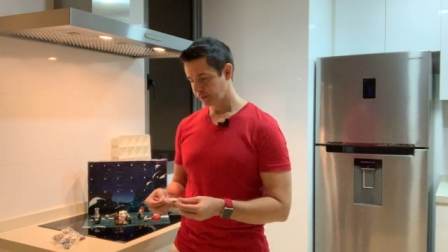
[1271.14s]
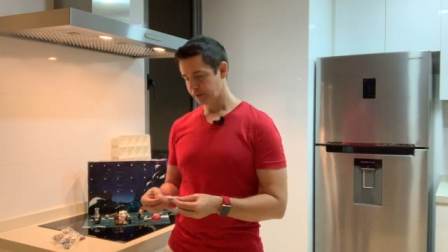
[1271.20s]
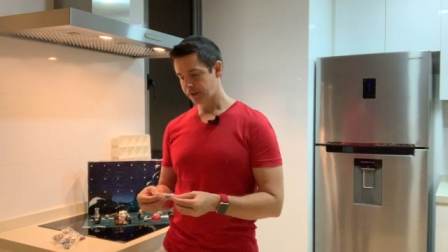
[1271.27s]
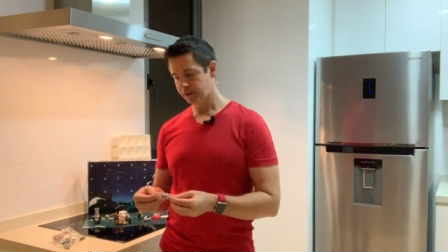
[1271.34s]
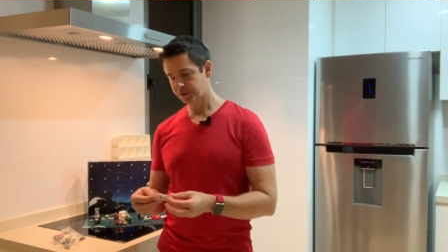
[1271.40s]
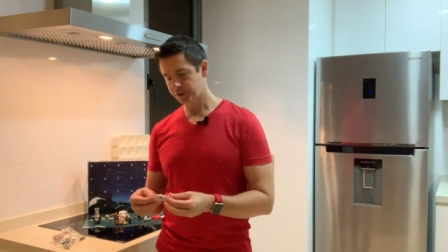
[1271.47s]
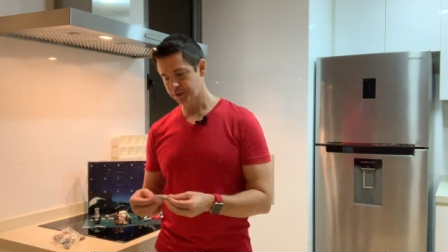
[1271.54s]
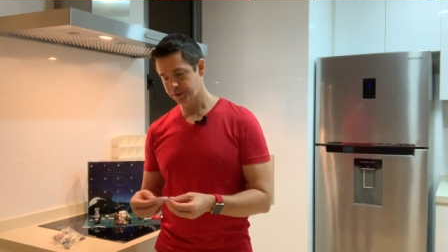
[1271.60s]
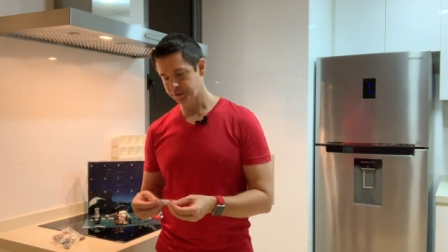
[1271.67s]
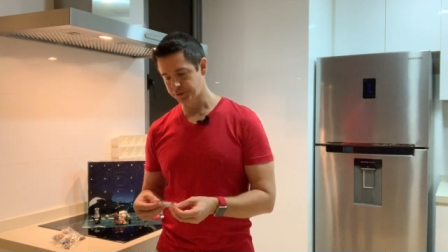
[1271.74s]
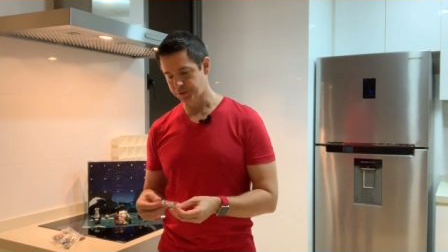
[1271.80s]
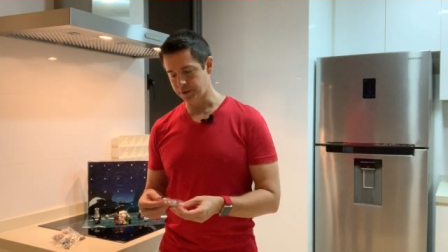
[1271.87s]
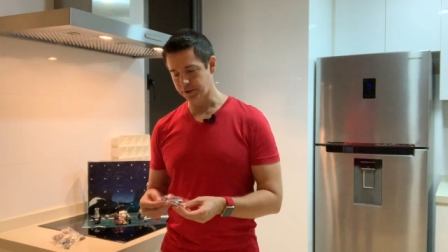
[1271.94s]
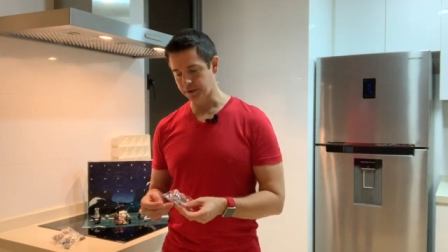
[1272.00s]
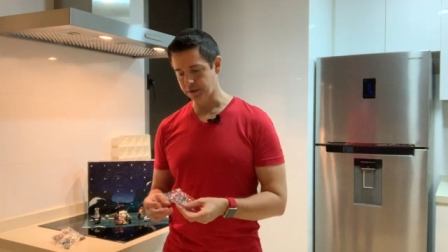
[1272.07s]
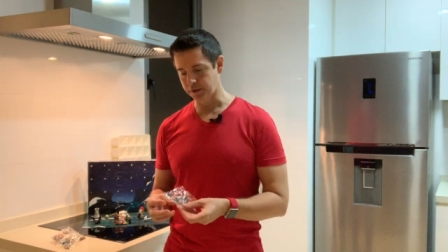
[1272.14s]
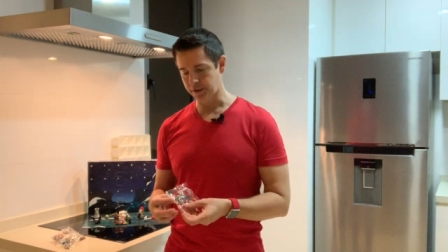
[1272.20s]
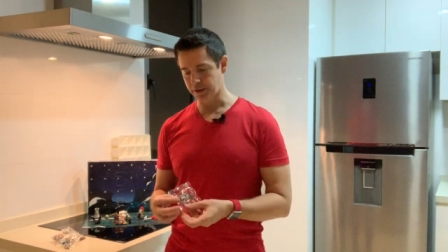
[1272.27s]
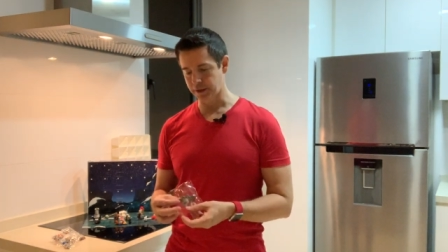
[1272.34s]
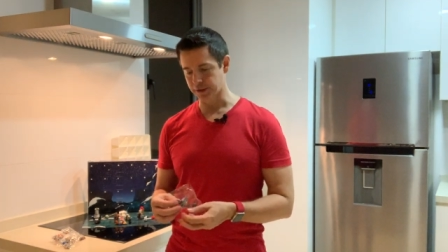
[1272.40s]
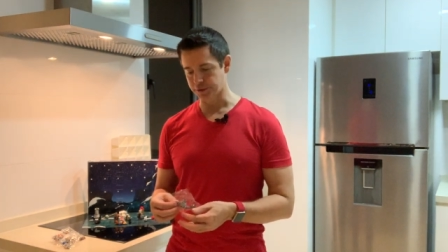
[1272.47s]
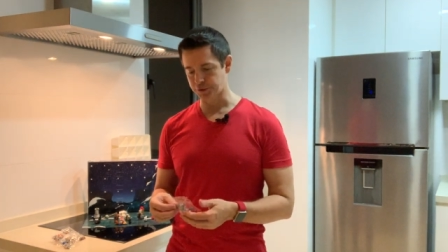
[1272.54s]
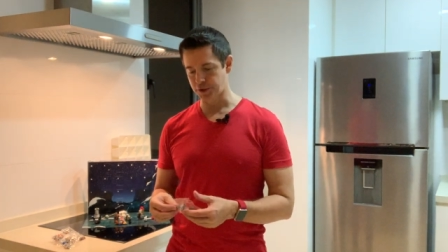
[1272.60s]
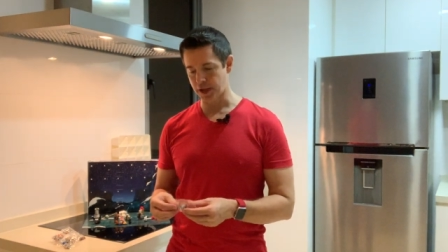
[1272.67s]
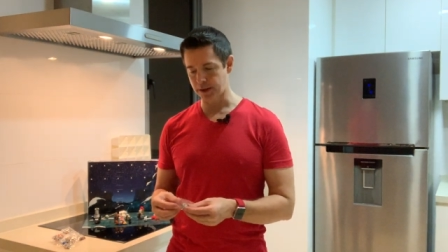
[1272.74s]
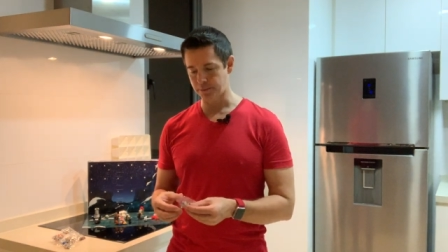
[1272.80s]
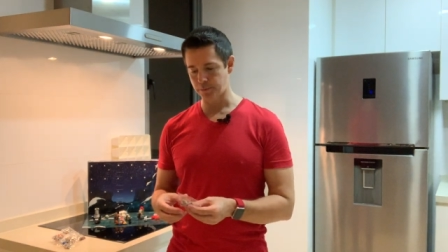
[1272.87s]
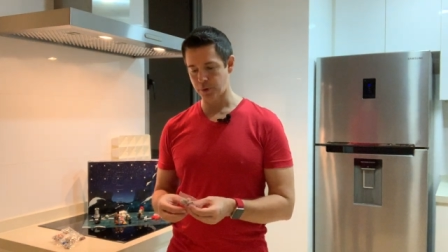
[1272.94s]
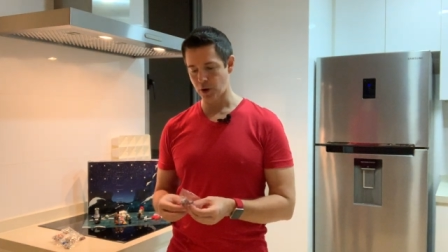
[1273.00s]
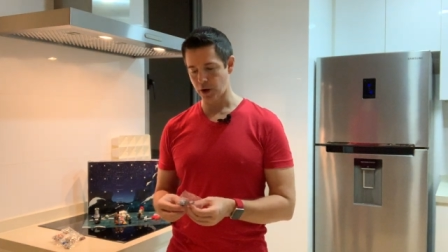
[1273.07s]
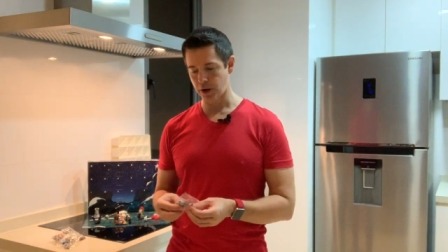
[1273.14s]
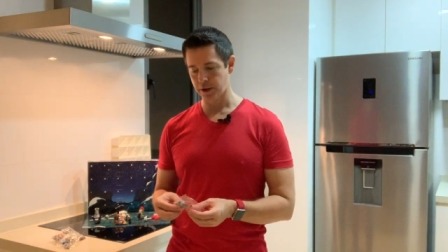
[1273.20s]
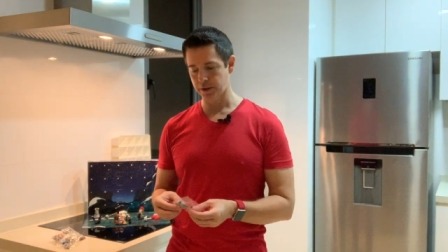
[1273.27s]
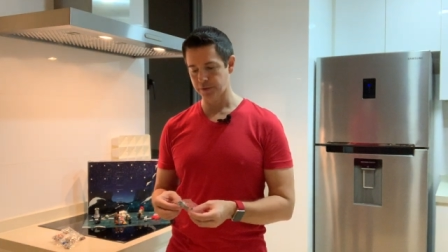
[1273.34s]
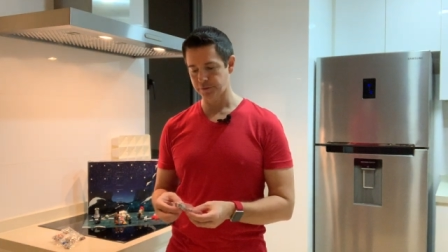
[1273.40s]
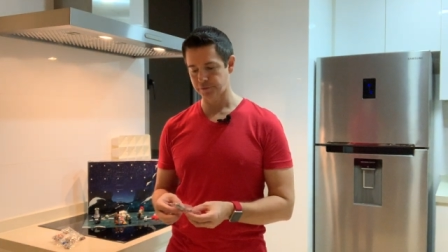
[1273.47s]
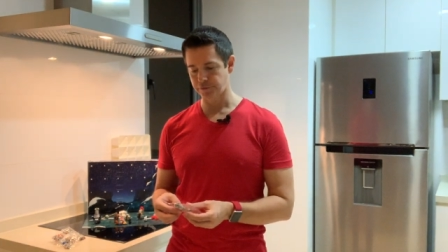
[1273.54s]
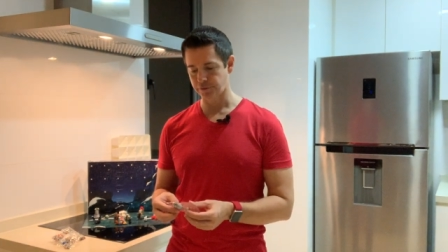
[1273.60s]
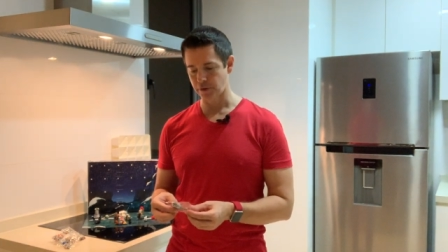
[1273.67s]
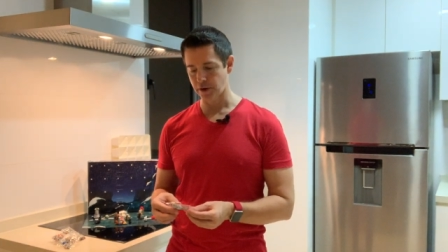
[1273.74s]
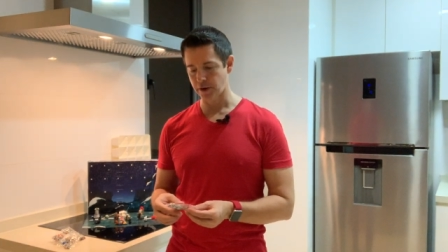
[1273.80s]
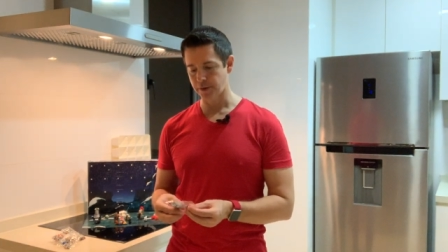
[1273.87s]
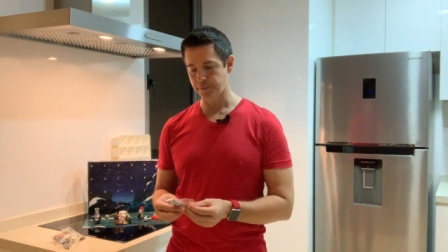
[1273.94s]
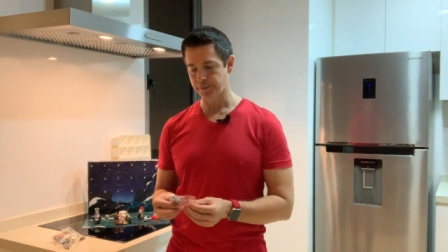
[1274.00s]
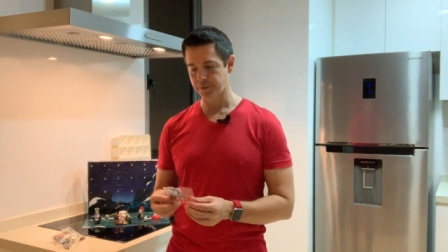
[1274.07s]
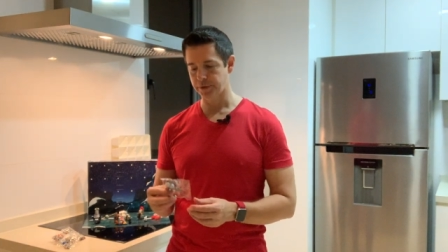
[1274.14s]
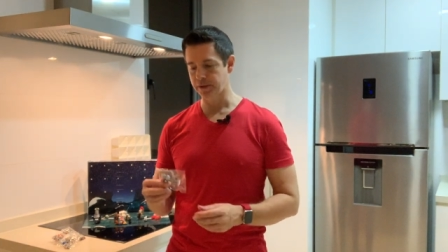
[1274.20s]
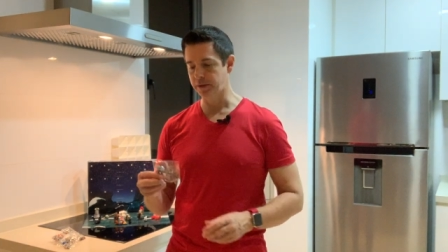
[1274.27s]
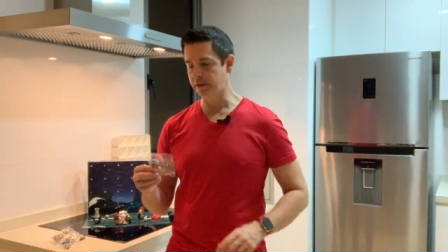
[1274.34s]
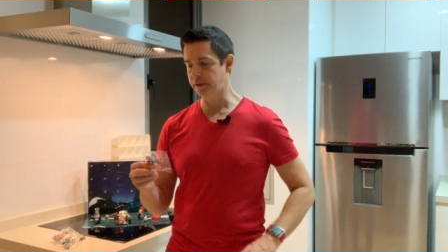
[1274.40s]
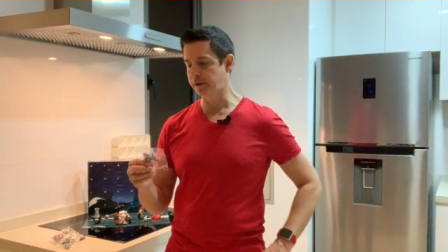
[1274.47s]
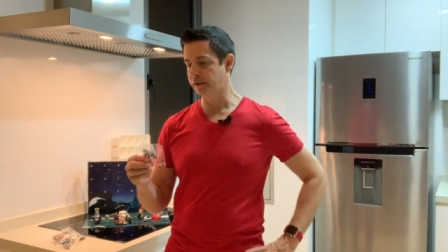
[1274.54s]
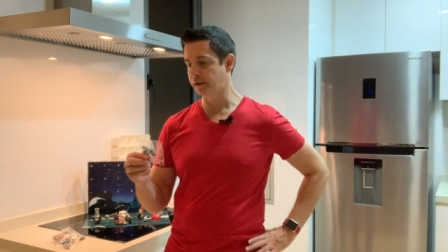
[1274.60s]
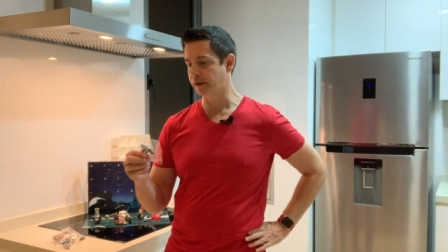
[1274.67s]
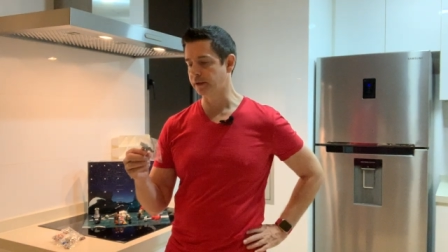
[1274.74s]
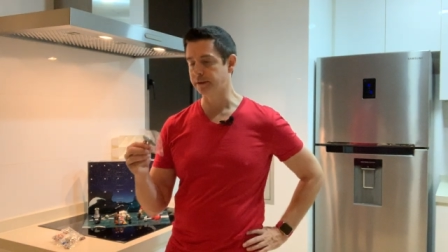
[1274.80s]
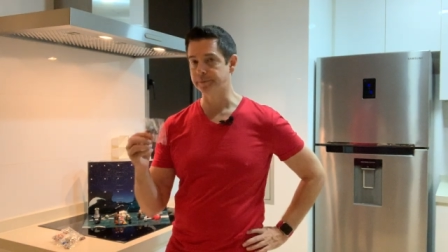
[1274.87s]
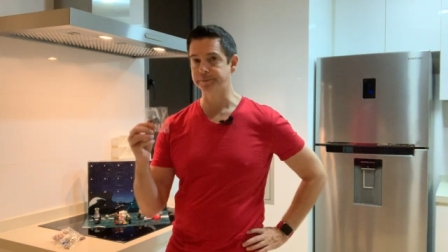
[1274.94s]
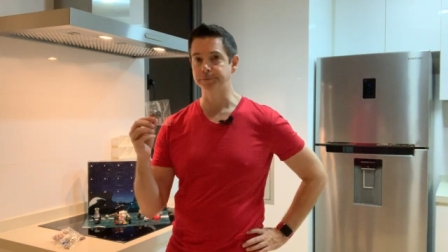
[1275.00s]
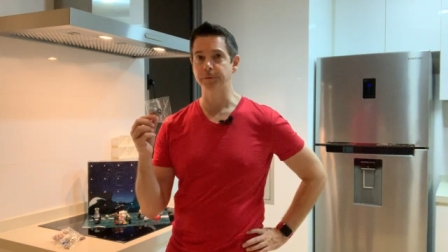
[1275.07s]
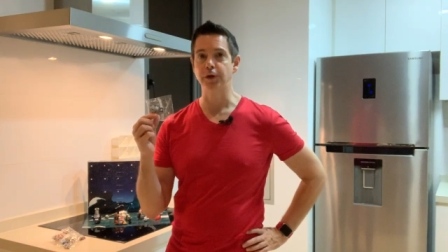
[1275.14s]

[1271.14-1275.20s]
this is the escape pod from the, um,